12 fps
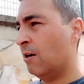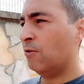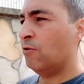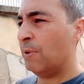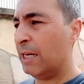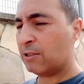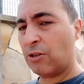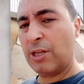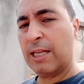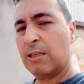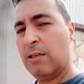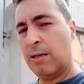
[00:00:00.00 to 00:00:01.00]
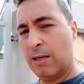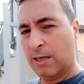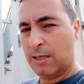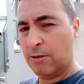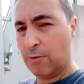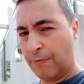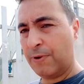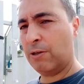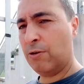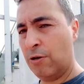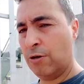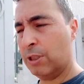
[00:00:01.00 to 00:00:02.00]
who make so that you feel
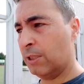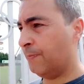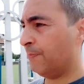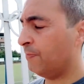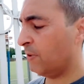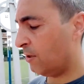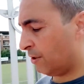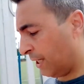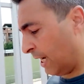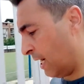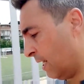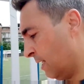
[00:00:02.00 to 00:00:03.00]
good okay